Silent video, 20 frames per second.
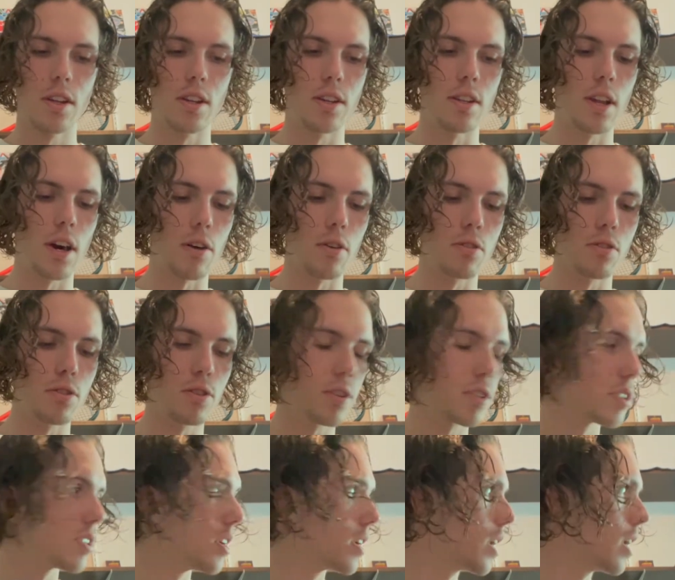Now it
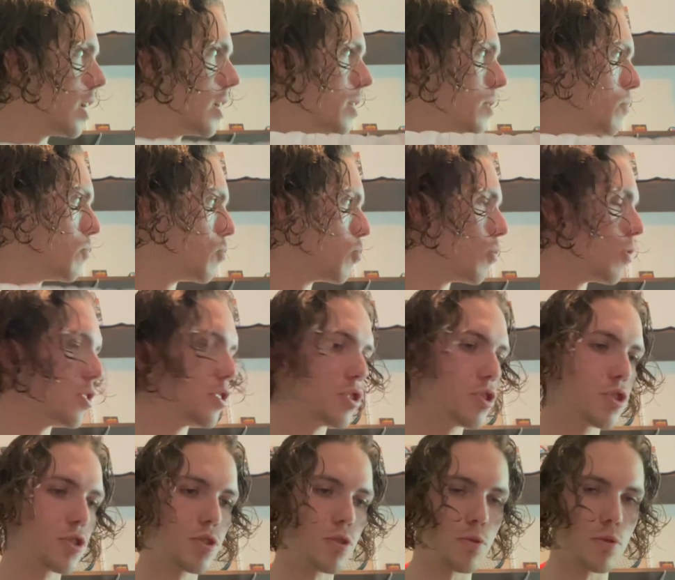looks like I am one
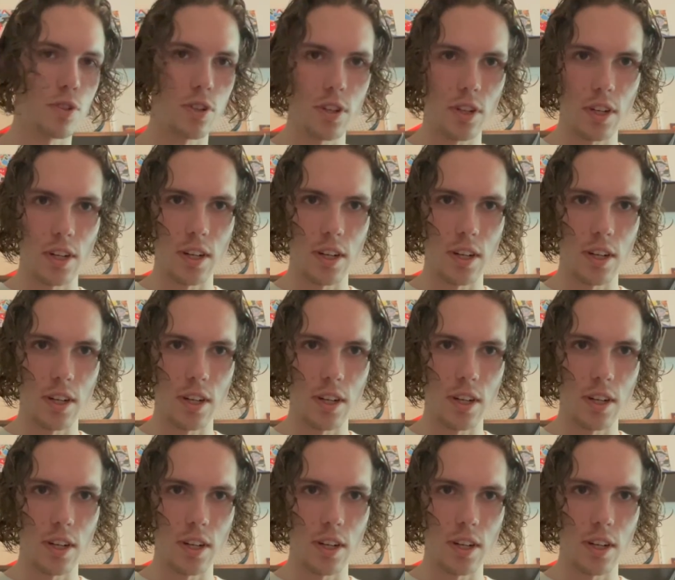short.